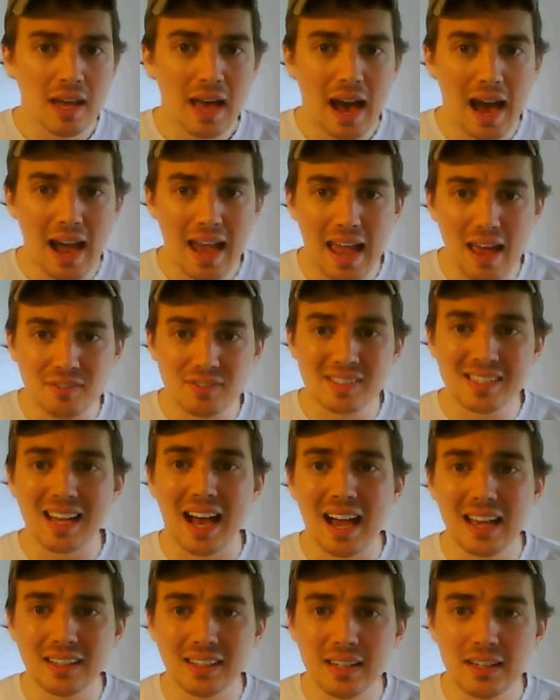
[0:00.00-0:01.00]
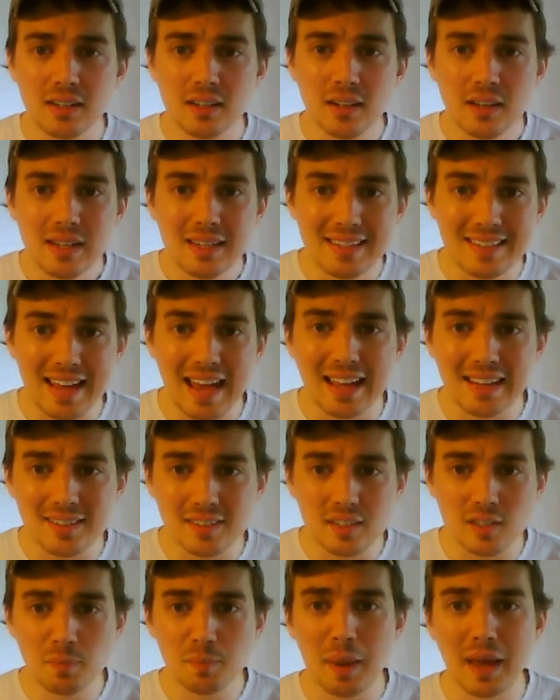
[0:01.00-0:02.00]
I have silent, dead
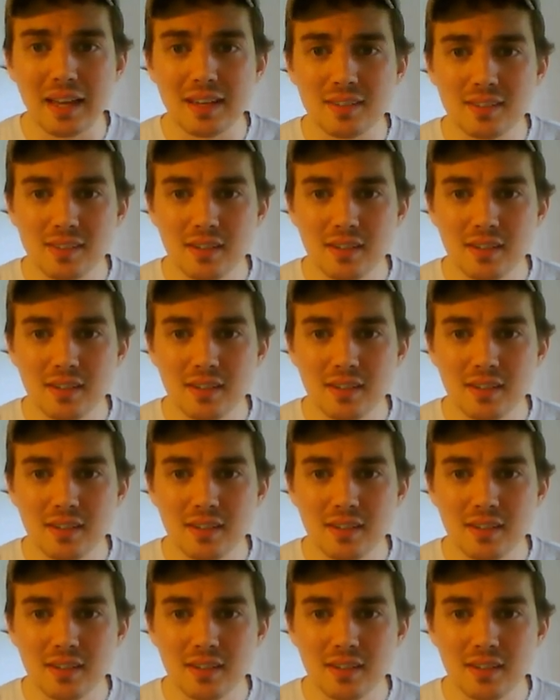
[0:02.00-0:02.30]
space.